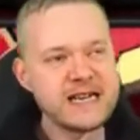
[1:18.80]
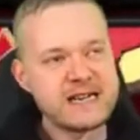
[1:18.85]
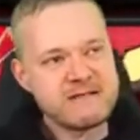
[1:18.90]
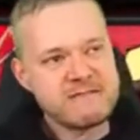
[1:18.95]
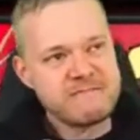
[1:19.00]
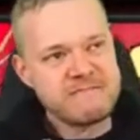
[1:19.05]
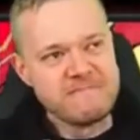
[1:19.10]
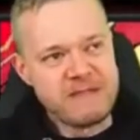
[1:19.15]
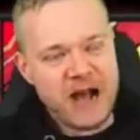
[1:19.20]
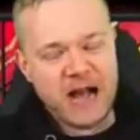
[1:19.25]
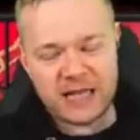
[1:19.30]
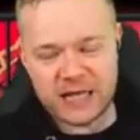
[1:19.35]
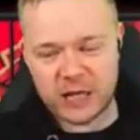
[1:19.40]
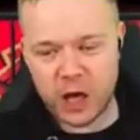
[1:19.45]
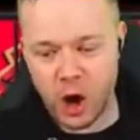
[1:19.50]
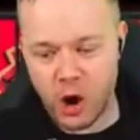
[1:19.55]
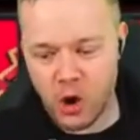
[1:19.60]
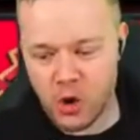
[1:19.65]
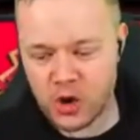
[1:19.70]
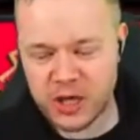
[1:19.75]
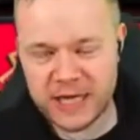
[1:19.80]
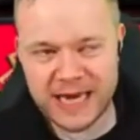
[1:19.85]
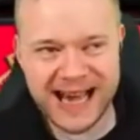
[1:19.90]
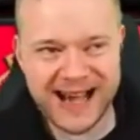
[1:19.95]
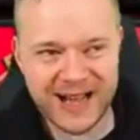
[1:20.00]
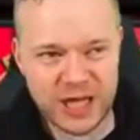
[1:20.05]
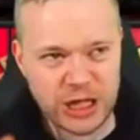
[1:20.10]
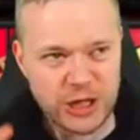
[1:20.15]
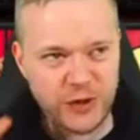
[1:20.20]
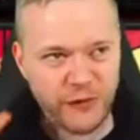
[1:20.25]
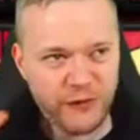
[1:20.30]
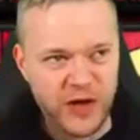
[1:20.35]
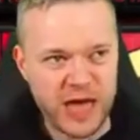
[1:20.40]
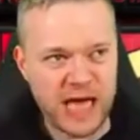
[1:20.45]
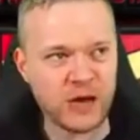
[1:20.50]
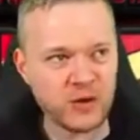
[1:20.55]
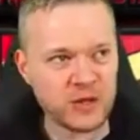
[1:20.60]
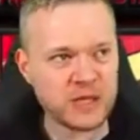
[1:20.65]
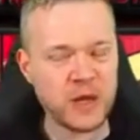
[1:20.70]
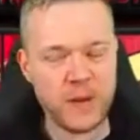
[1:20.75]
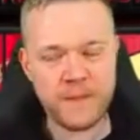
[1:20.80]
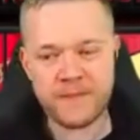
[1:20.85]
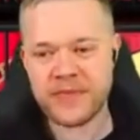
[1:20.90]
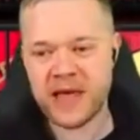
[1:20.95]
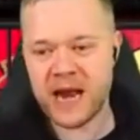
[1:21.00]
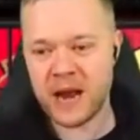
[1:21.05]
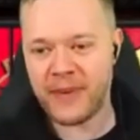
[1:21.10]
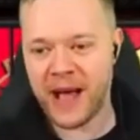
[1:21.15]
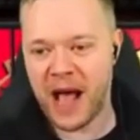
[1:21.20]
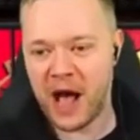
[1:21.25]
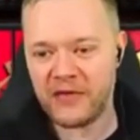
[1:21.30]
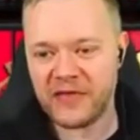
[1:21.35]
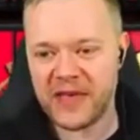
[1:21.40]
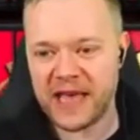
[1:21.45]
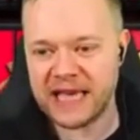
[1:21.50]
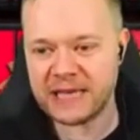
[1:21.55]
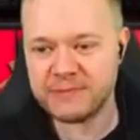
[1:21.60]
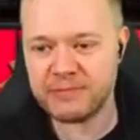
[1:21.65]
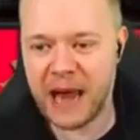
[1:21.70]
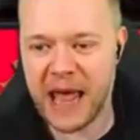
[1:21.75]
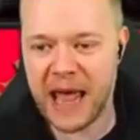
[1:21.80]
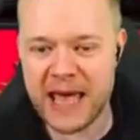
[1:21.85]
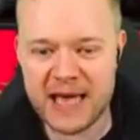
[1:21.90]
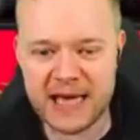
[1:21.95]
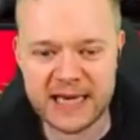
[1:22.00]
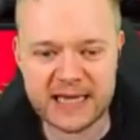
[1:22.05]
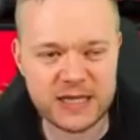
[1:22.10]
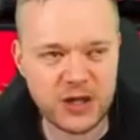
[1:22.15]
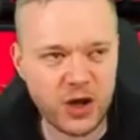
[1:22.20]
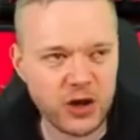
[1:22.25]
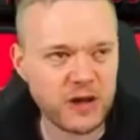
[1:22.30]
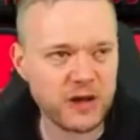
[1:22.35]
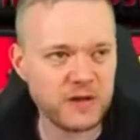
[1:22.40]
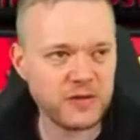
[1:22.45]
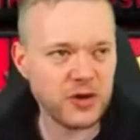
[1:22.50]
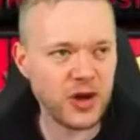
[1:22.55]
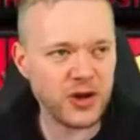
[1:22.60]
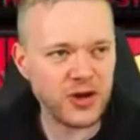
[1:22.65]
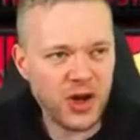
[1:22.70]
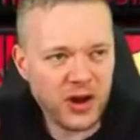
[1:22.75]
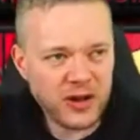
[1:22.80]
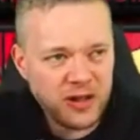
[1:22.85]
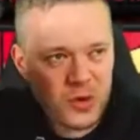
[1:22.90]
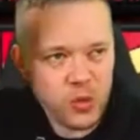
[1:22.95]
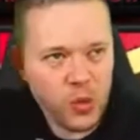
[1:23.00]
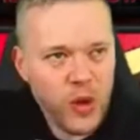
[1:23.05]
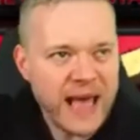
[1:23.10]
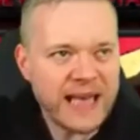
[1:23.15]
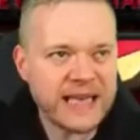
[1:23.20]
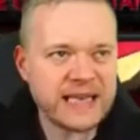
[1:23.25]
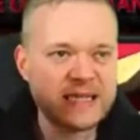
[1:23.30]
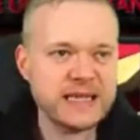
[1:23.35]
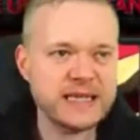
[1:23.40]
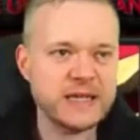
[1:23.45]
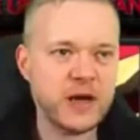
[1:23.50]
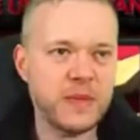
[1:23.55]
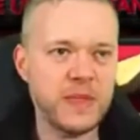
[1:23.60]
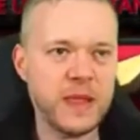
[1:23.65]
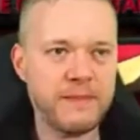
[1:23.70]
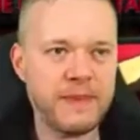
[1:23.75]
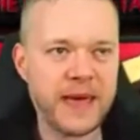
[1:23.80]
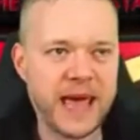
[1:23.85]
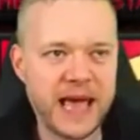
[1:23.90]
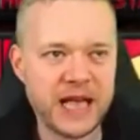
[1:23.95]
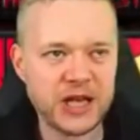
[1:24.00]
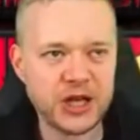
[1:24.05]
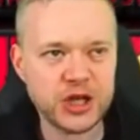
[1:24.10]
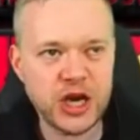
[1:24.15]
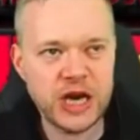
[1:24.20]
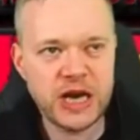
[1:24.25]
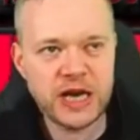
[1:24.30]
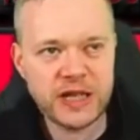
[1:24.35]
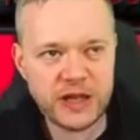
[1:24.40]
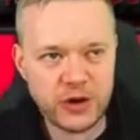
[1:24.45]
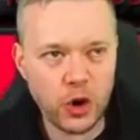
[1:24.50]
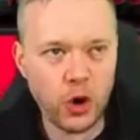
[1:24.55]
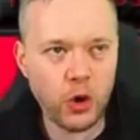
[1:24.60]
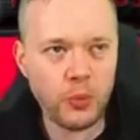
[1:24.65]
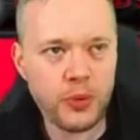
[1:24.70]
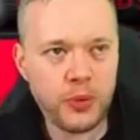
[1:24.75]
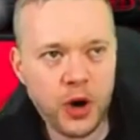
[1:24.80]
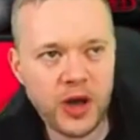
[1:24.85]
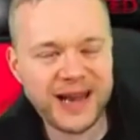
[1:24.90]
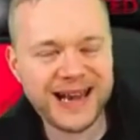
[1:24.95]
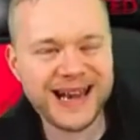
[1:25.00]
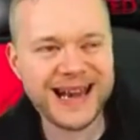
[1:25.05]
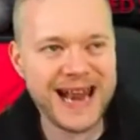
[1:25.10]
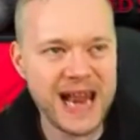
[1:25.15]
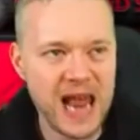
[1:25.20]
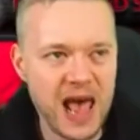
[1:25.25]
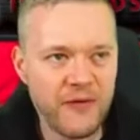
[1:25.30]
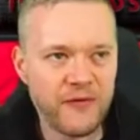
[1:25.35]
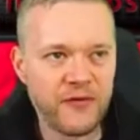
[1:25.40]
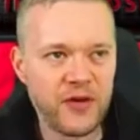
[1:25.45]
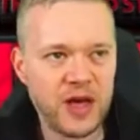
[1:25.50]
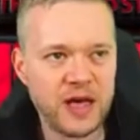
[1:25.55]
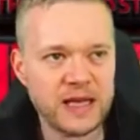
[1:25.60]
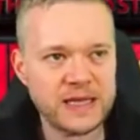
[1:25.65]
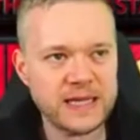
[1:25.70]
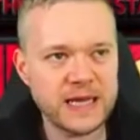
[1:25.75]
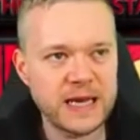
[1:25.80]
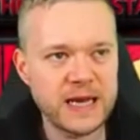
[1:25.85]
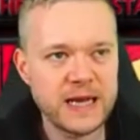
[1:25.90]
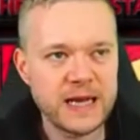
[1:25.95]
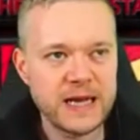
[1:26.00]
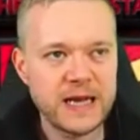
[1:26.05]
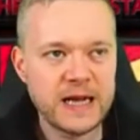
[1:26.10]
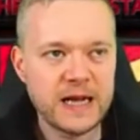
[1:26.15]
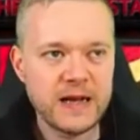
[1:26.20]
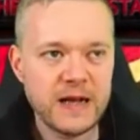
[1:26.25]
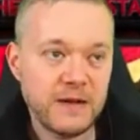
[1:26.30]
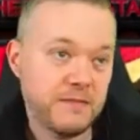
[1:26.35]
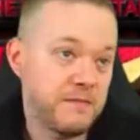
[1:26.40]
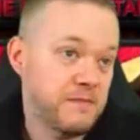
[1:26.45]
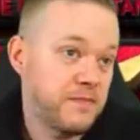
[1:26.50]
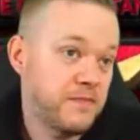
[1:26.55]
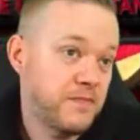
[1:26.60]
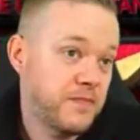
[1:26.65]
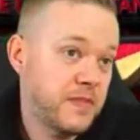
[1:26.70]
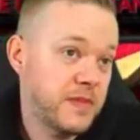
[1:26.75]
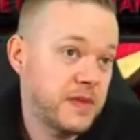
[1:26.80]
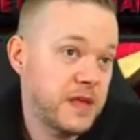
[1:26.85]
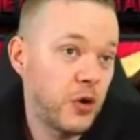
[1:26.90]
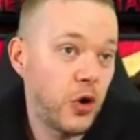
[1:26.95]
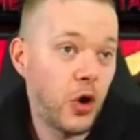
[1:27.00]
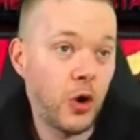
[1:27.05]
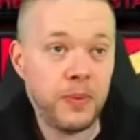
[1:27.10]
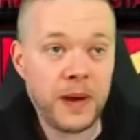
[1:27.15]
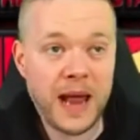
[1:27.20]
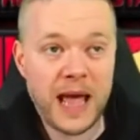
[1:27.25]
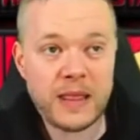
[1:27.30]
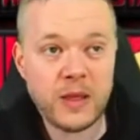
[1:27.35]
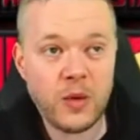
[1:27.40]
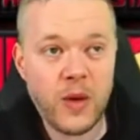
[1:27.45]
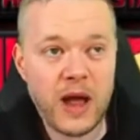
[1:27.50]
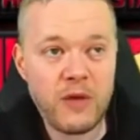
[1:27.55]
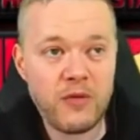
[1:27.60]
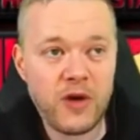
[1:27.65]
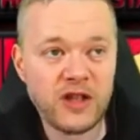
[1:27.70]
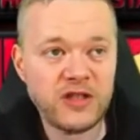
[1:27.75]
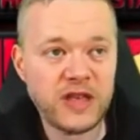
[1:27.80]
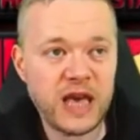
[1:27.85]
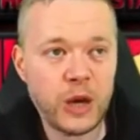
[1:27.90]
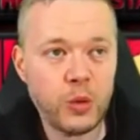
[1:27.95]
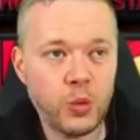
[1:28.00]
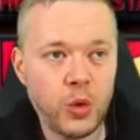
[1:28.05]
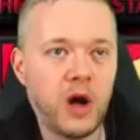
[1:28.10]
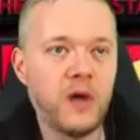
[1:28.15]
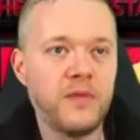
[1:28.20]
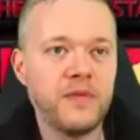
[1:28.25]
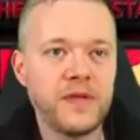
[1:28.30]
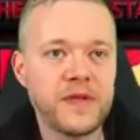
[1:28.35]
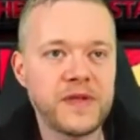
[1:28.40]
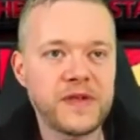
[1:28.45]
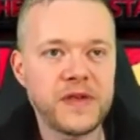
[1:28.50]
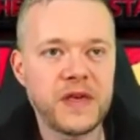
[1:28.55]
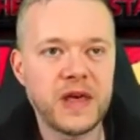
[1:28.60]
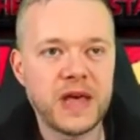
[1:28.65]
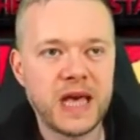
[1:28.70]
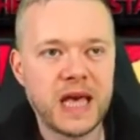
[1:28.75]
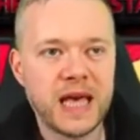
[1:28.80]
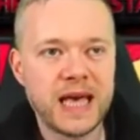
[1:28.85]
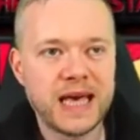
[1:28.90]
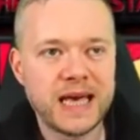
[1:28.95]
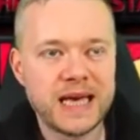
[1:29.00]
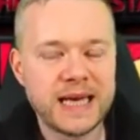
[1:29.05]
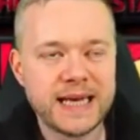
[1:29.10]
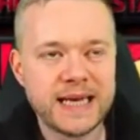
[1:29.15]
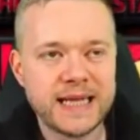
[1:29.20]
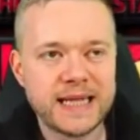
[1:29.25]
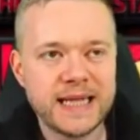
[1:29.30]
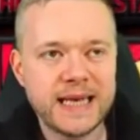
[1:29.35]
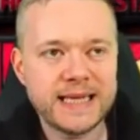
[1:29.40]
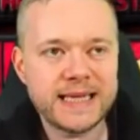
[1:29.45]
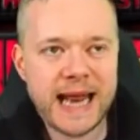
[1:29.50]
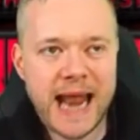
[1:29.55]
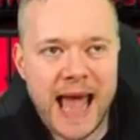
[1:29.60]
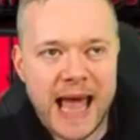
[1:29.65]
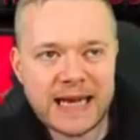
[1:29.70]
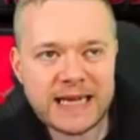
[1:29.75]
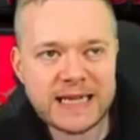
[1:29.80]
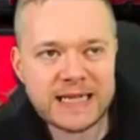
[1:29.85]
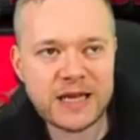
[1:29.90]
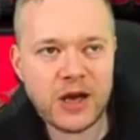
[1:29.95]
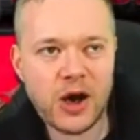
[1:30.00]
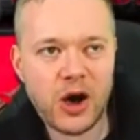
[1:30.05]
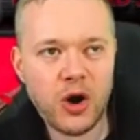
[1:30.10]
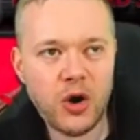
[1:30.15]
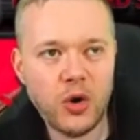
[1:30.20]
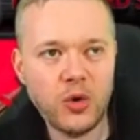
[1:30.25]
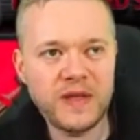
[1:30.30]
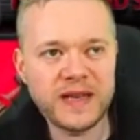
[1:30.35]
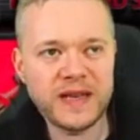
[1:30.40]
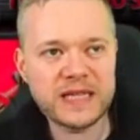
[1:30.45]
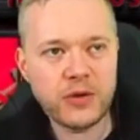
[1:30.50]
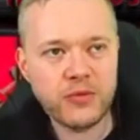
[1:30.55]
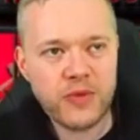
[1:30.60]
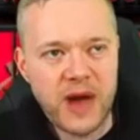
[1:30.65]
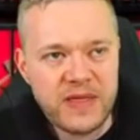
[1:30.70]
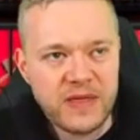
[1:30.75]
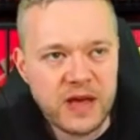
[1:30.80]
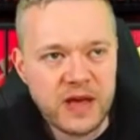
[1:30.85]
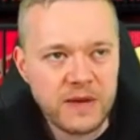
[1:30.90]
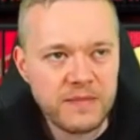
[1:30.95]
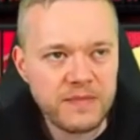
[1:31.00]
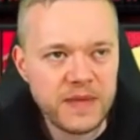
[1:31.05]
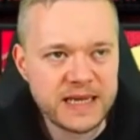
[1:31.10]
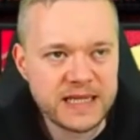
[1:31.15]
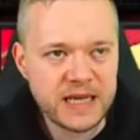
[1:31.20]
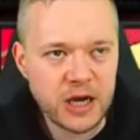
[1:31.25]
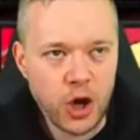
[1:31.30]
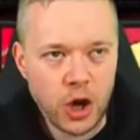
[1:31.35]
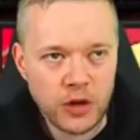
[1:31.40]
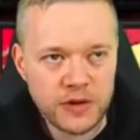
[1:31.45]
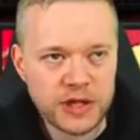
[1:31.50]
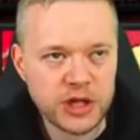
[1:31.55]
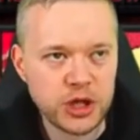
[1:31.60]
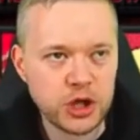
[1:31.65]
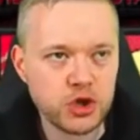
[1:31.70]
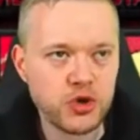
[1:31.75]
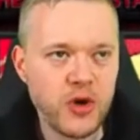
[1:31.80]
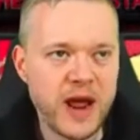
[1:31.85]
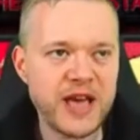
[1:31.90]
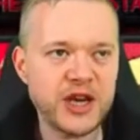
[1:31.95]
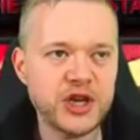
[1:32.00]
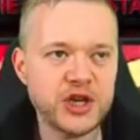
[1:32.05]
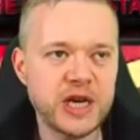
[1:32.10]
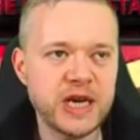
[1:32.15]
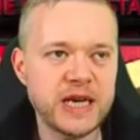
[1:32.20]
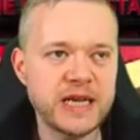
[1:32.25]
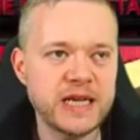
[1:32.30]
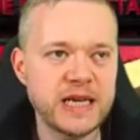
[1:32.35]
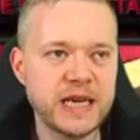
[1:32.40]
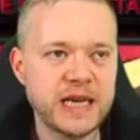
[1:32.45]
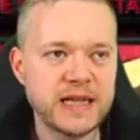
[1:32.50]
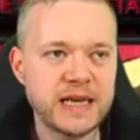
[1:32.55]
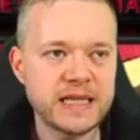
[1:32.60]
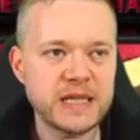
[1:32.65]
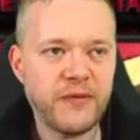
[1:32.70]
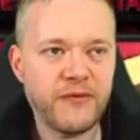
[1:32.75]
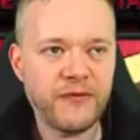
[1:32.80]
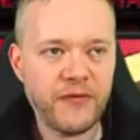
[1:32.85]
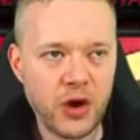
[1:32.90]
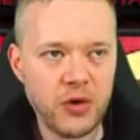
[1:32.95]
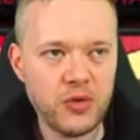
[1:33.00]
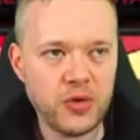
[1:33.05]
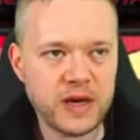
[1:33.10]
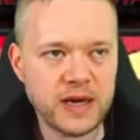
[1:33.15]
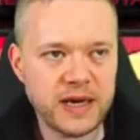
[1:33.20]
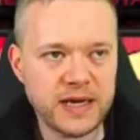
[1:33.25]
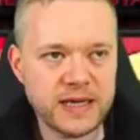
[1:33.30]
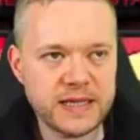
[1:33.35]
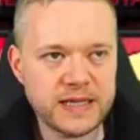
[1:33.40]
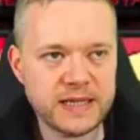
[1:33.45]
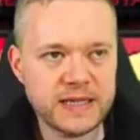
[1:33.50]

I told you, I just feel something about these players. None of the wasters on the pitch. They're all putting in an effort. They're all playing the way Ranić wants. There's an end goal. There's a rhythm. There's a concentration. There's a focus.